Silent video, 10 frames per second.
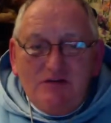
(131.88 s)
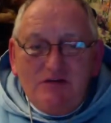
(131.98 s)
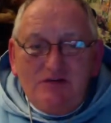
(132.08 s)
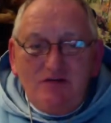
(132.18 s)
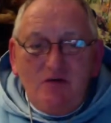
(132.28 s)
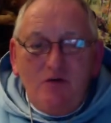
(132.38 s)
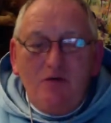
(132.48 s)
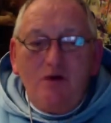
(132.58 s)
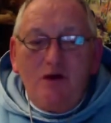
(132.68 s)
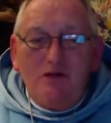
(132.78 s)
So we
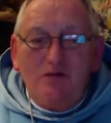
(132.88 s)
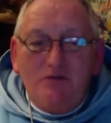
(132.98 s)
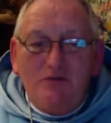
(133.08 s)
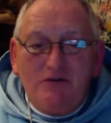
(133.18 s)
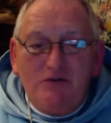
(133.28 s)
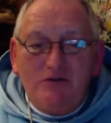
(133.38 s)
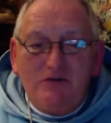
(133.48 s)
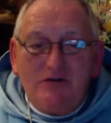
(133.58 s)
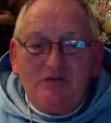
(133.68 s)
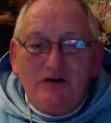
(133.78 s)
welcome you,
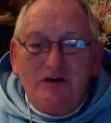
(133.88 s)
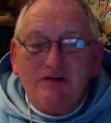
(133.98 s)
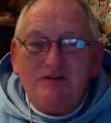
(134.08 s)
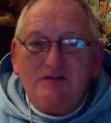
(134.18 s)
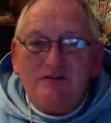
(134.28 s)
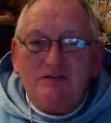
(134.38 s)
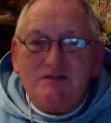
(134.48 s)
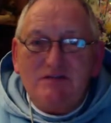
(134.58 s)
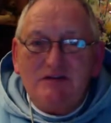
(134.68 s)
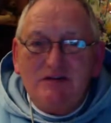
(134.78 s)
dear
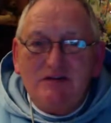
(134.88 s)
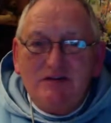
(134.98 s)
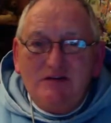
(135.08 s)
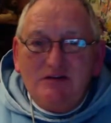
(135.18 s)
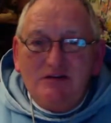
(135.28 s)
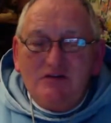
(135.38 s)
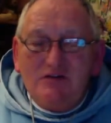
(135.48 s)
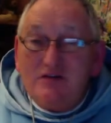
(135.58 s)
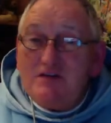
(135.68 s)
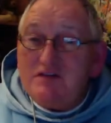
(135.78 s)
friends,
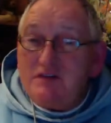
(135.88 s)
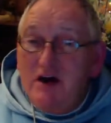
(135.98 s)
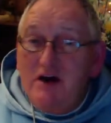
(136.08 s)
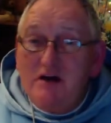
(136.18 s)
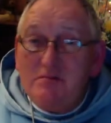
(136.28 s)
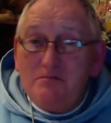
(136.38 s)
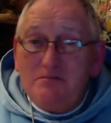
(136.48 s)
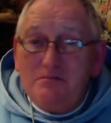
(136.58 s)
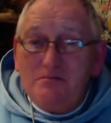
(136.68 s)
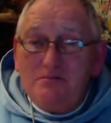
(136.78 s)
to this
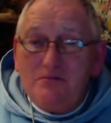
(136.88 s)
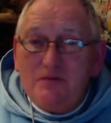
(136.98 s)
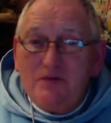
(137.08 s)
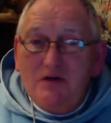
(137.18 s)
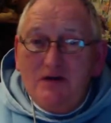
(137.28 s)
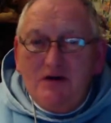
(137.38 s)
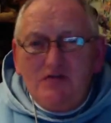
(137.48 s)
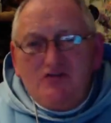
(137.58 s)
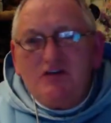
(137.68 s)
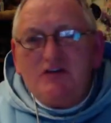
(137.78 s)
time
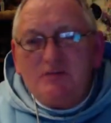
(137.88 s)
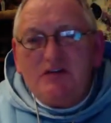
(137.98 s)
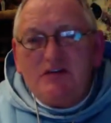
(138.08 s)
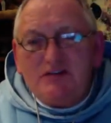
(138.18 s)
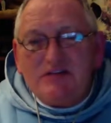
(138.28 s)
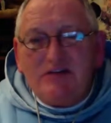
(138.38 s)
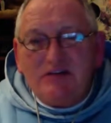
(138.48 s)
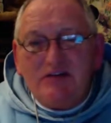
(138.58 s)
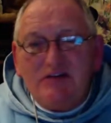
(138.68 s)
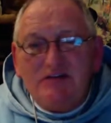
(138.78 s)
of just being
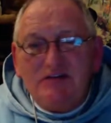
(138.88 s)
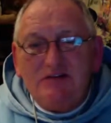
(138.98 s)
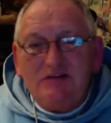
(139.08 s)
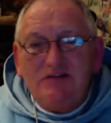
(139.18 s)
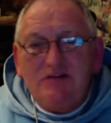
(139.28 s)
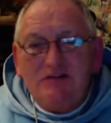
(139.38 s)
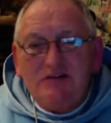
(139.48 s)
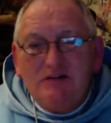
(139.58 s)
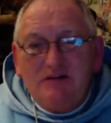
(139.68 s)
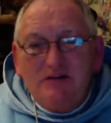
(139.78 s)
still,
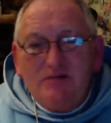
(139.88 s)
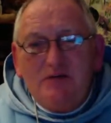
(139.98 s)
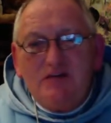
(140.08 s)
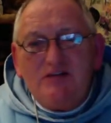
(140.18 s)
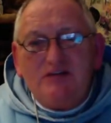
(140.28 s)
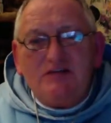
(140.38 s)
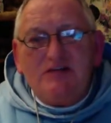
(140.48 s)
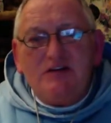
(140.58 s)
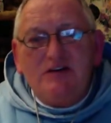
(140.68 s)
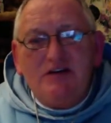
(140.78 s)
being
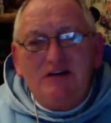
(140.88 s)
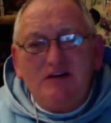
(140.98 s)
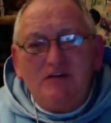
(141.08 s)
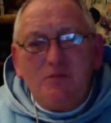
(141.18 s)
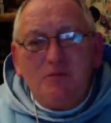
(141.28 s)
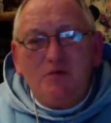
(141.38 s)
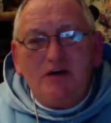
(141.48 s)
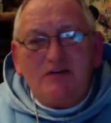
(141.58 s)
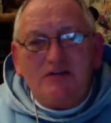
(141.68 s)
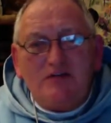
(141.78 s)
still in the
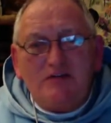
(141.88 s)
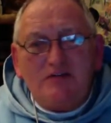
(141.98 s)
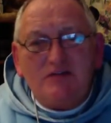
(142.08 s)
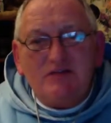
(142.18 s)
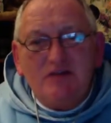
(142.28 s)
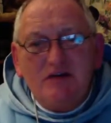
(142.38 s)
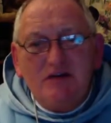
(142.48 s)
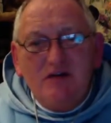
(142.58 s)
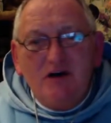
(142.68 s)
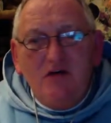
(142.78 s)
presence
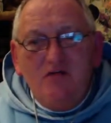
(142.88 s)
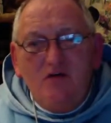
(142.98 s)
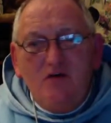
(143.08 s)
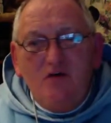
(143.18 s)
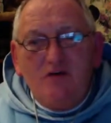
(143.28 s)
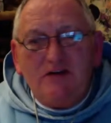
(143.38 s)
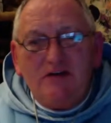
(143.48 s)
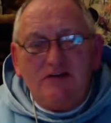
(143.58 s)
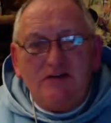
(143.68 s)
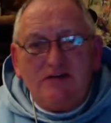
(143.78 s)
of all
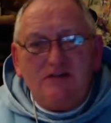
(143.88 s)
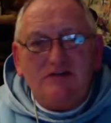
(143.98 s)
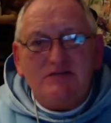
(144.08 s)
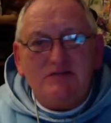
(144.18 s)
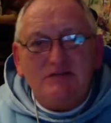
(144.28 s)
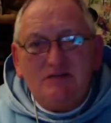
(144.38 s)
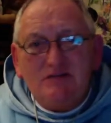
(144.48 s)
that is.